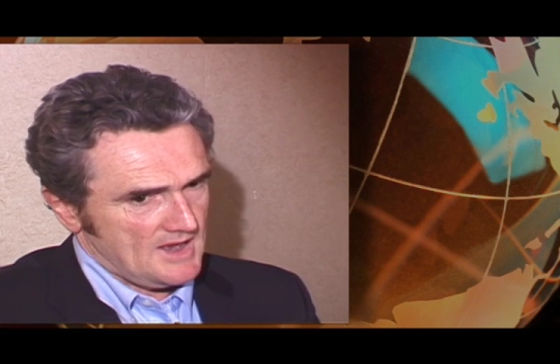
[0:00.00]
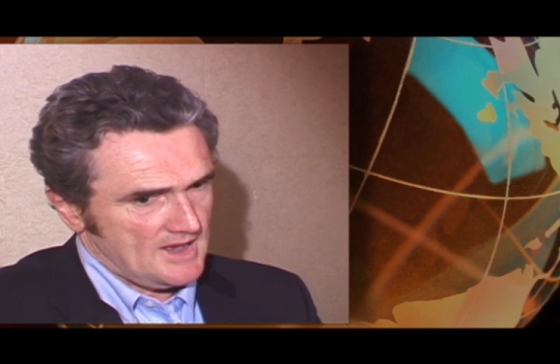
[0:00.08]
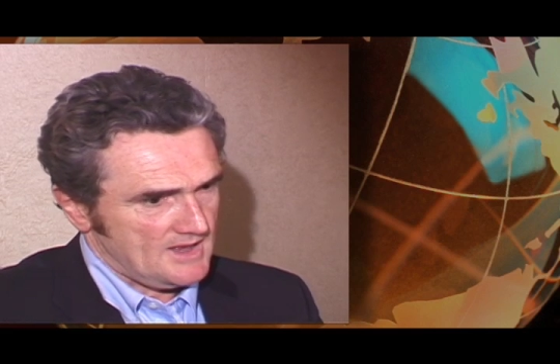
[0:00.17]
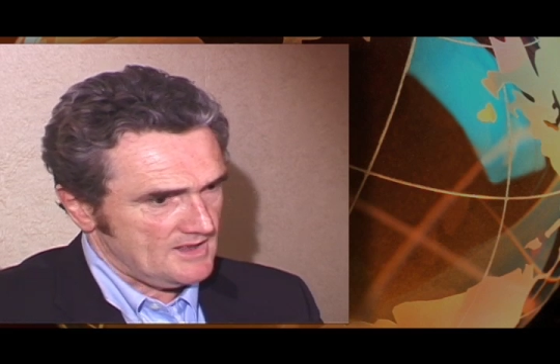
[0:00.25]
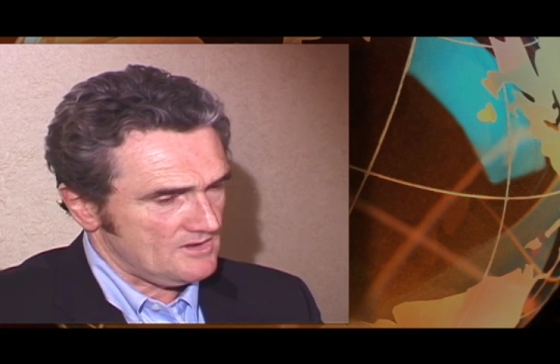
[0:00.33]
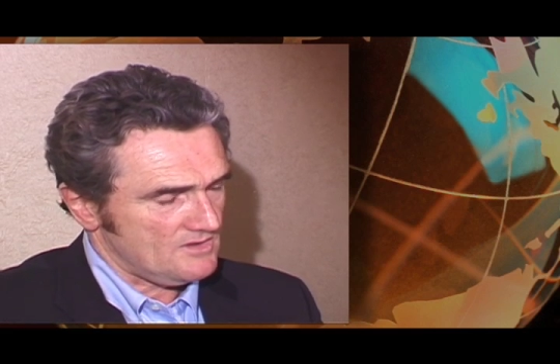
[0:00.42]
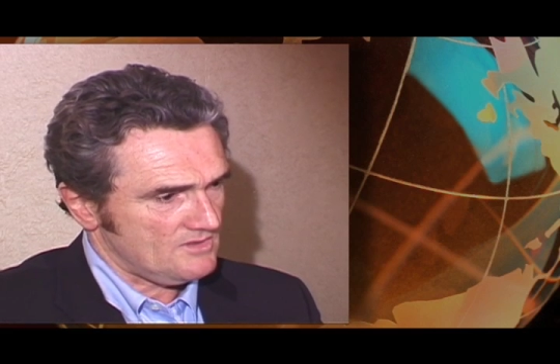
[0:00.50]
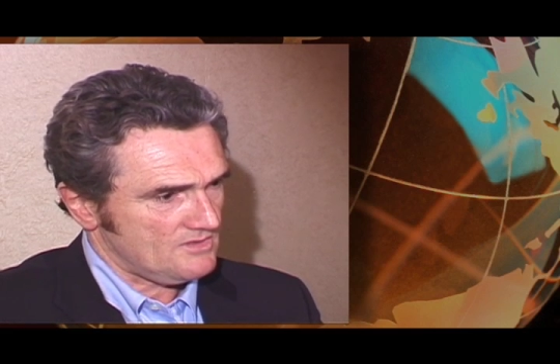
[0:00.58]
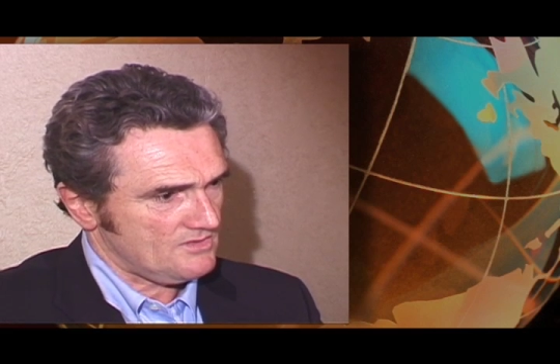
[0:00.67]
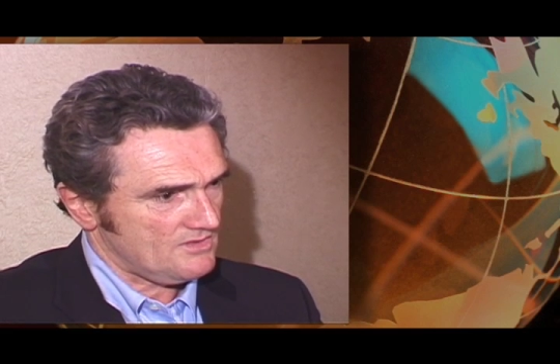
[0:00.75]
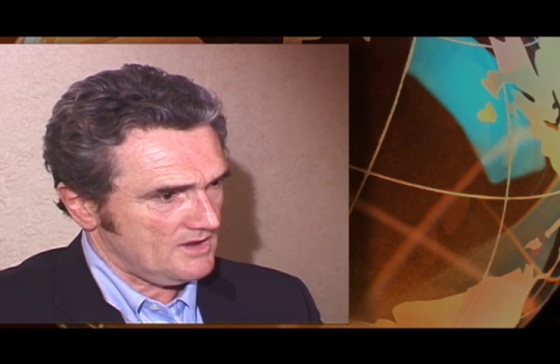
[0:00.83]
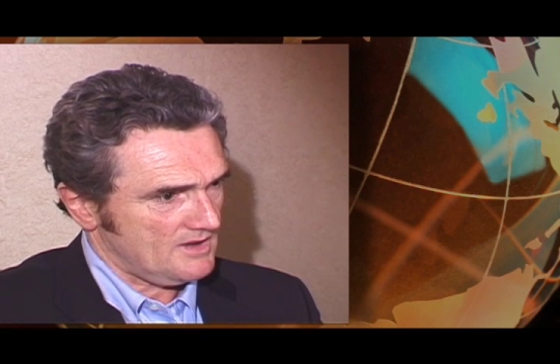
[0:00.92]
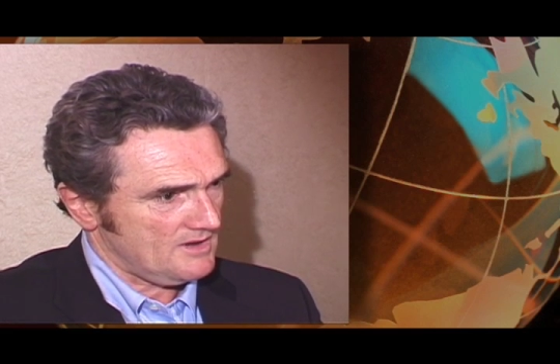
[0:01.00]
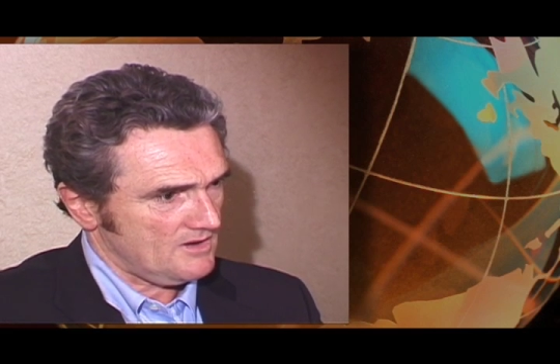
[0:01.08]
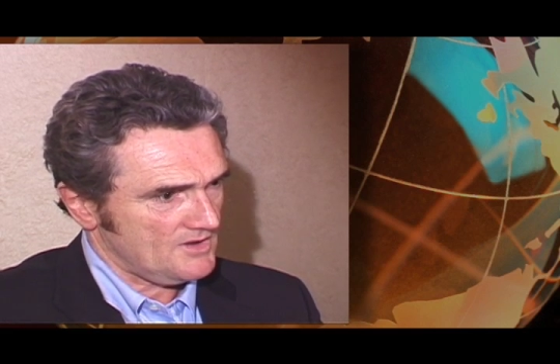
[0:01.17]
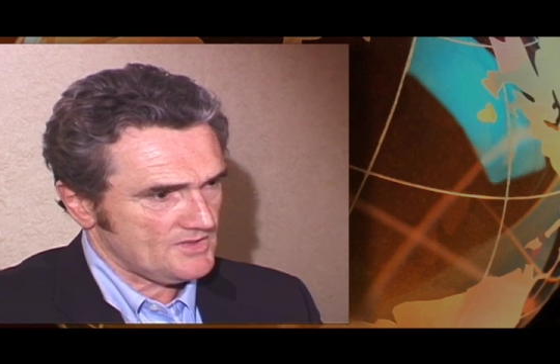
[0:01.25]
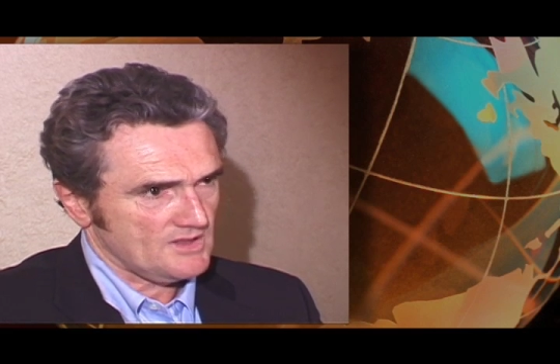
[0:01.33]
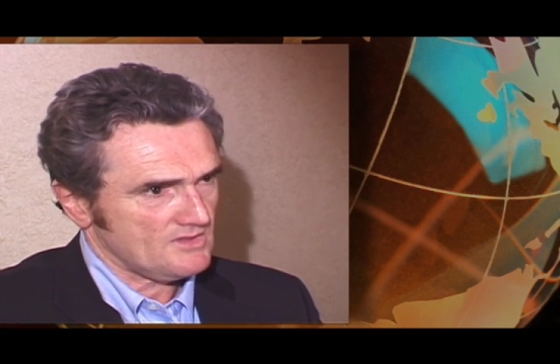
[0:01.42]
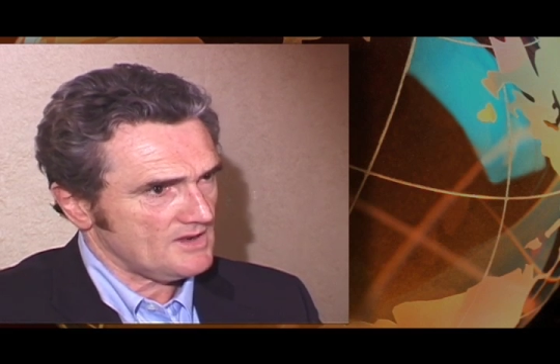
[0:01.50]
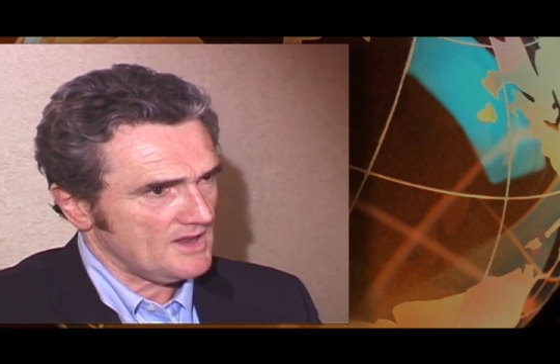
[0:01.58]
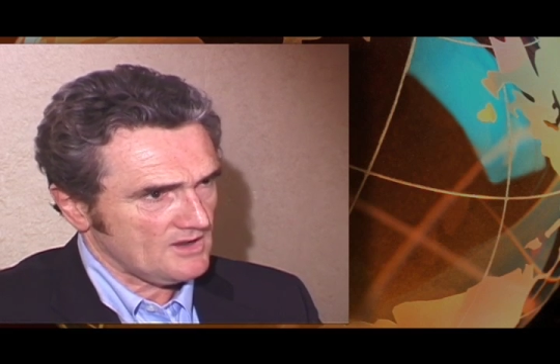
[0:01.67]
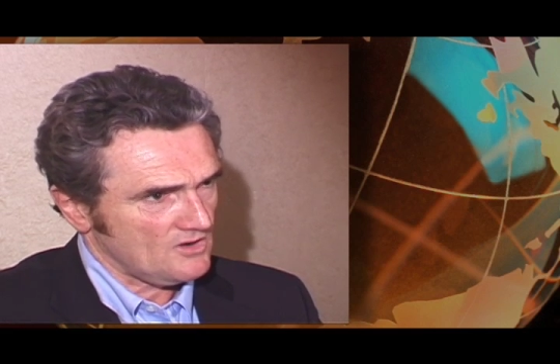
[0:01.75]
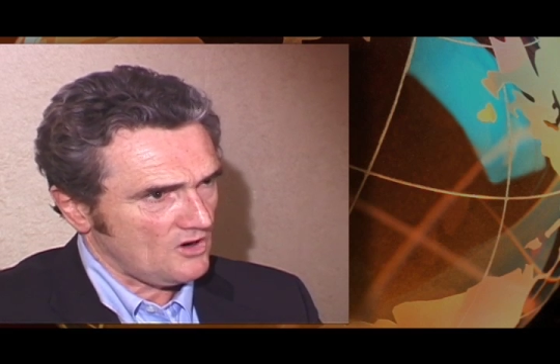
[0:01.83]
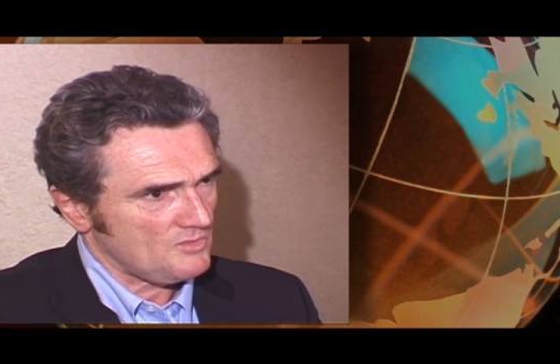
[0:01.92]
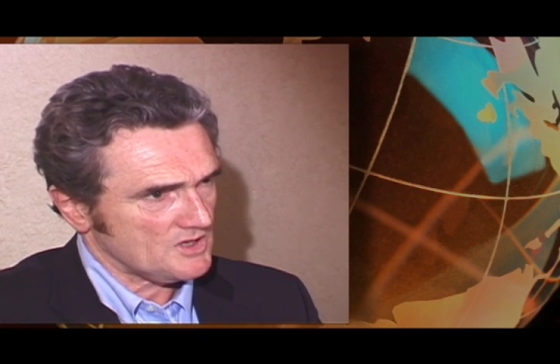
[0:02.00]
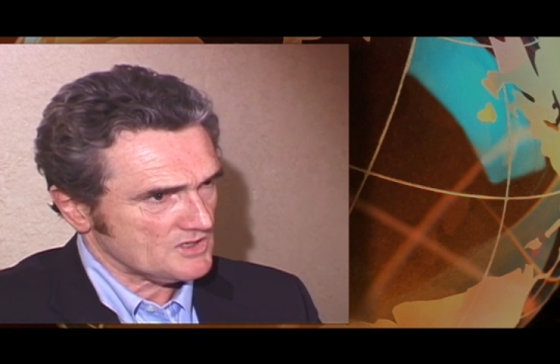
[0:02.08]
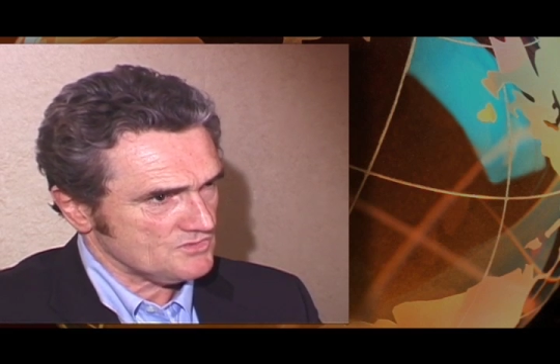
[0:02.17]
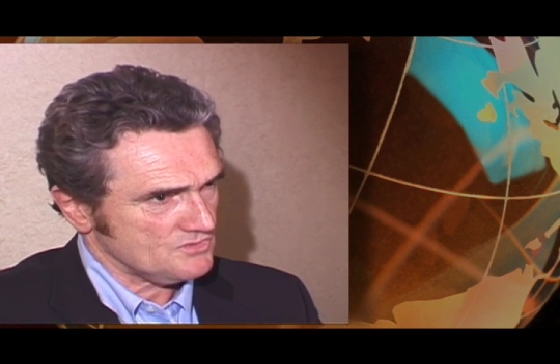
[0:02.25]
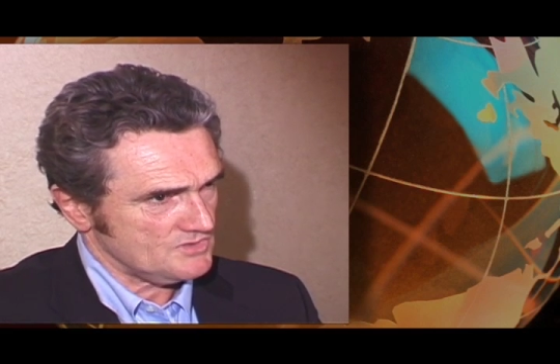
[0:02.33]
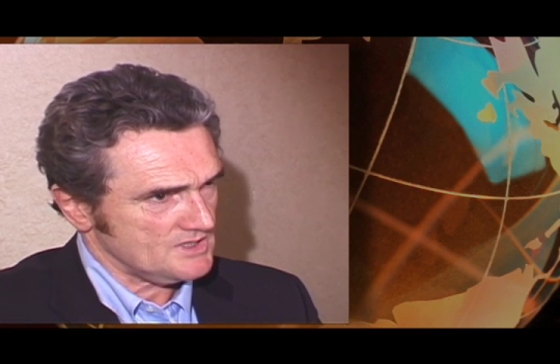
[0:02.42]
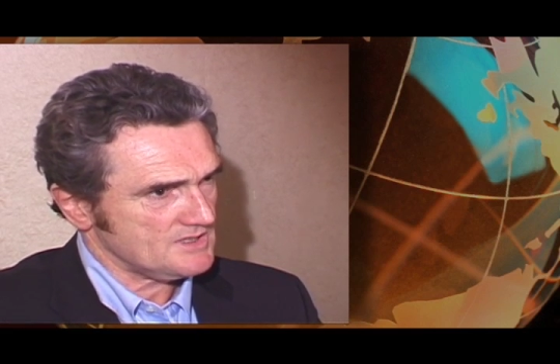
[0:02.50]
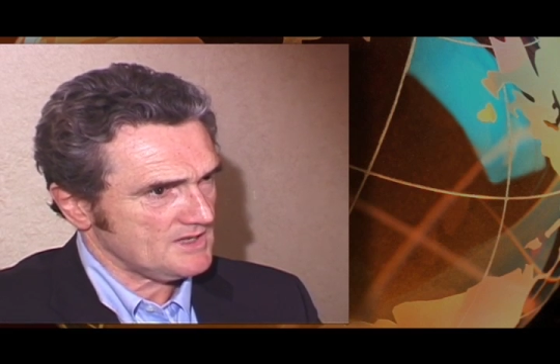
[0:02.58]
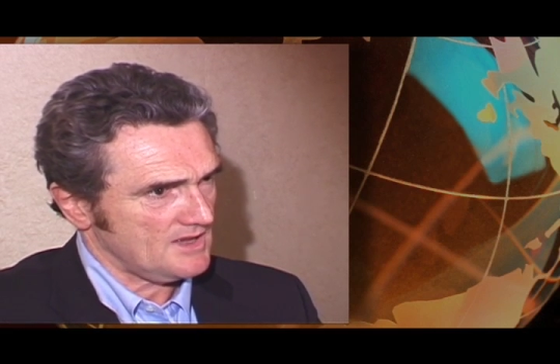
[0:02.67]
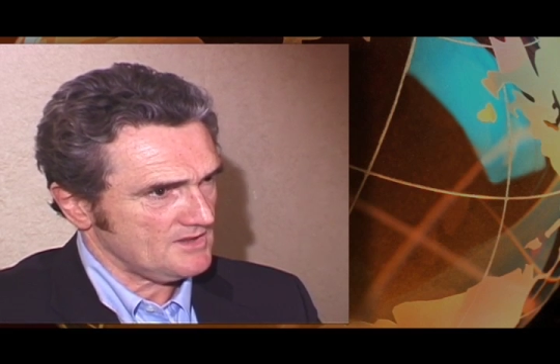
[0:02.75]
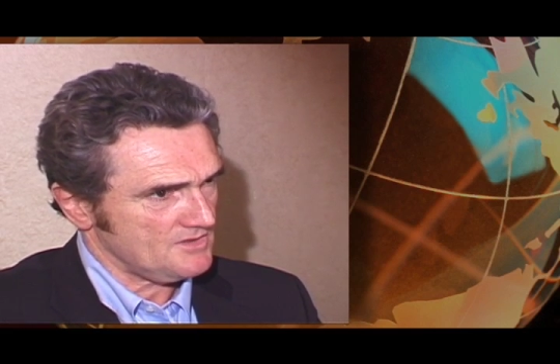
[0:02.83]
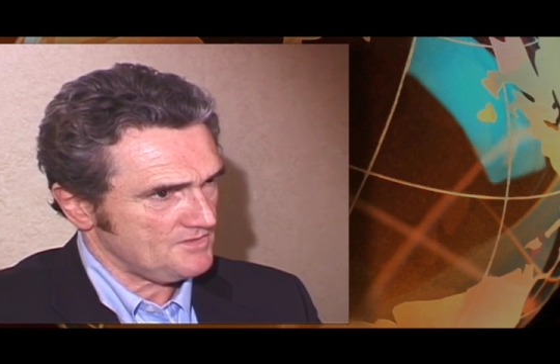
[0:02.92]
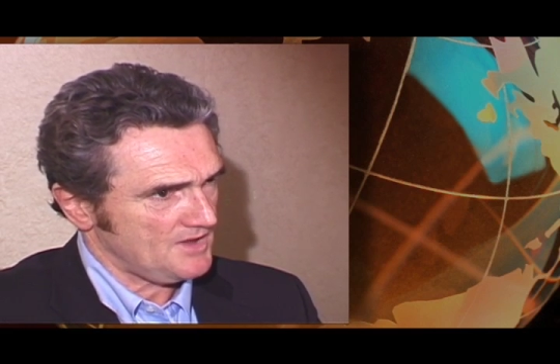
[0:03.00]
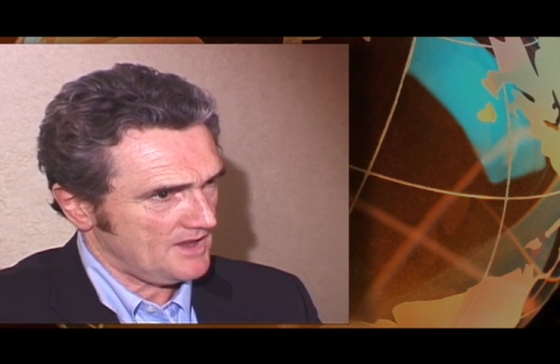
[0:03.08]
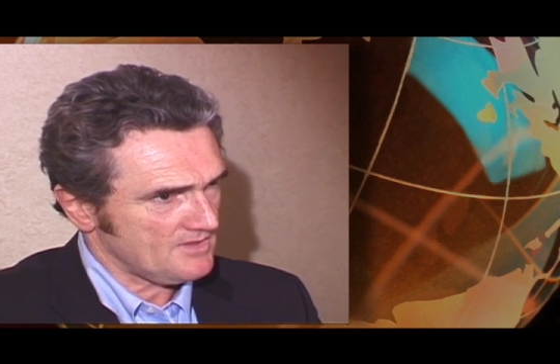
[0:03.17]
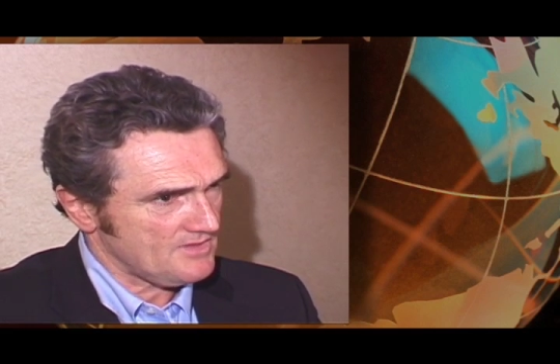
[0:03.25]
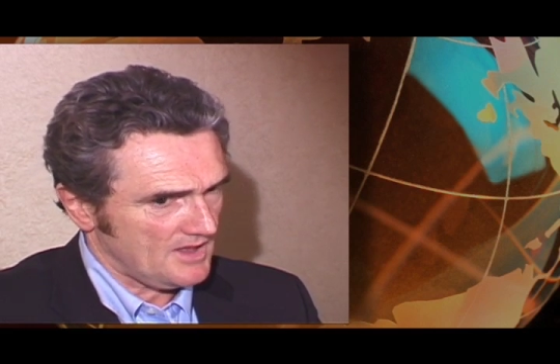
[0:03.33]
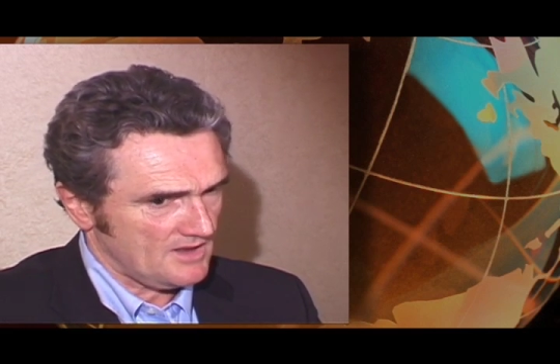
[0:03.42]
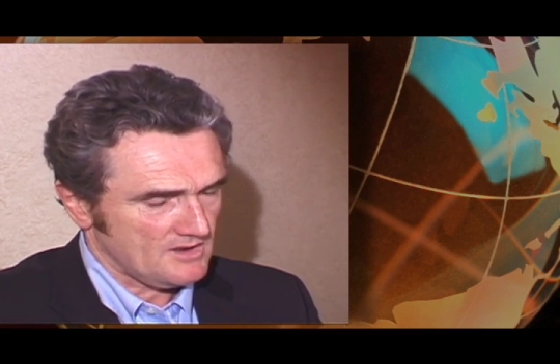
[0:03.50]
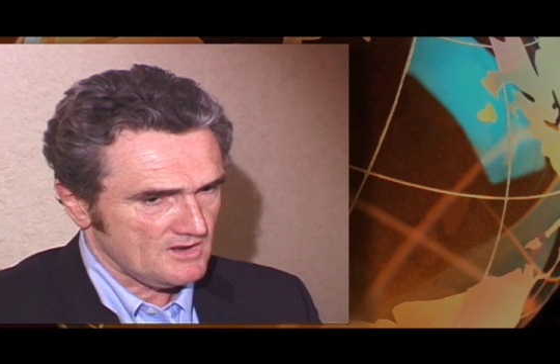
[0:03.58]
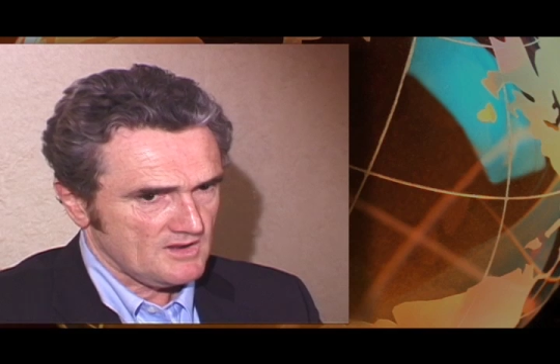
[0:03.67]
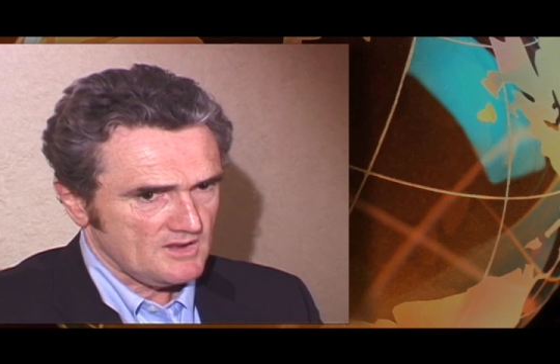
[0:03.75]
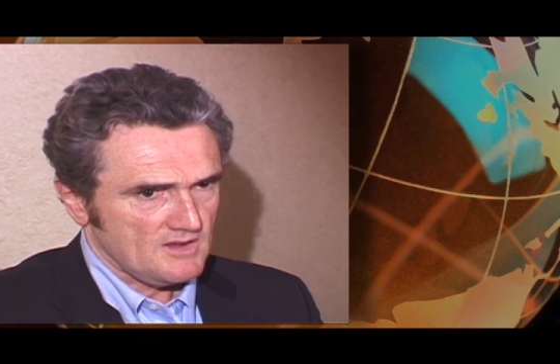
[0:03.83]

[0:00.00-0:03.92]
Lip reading: and I think that economics will dictate the fact that